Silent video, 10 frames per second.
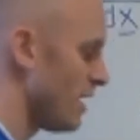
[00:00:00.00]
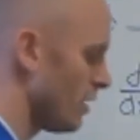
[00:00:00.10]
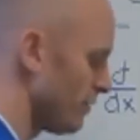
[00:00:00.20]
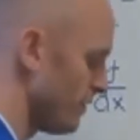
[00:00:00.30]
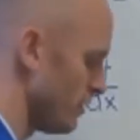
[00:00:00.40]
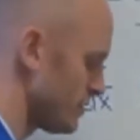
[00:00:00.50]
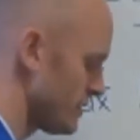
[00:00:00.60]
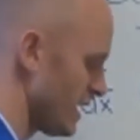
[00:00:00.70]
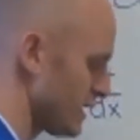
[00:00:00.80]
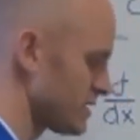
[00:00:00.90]
All of
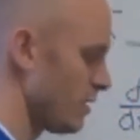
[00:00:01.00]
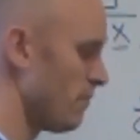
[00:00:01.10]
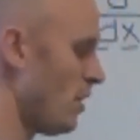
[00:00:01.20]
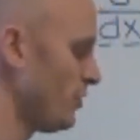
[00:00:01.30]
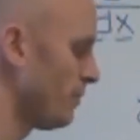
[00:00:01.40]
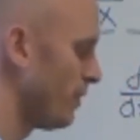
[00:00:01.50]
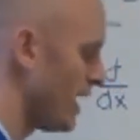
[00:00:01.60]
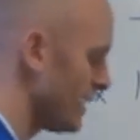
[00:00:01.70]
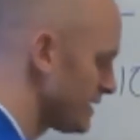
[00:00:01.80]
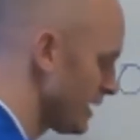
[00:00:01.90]
those things are
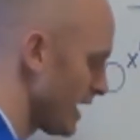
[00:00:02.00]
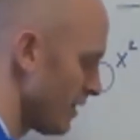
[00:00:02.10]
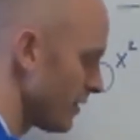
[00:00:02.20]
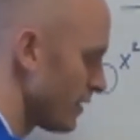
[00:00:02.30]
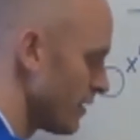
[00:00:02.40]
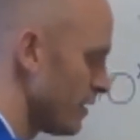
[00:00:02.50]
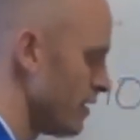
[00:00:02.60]
multiplied together.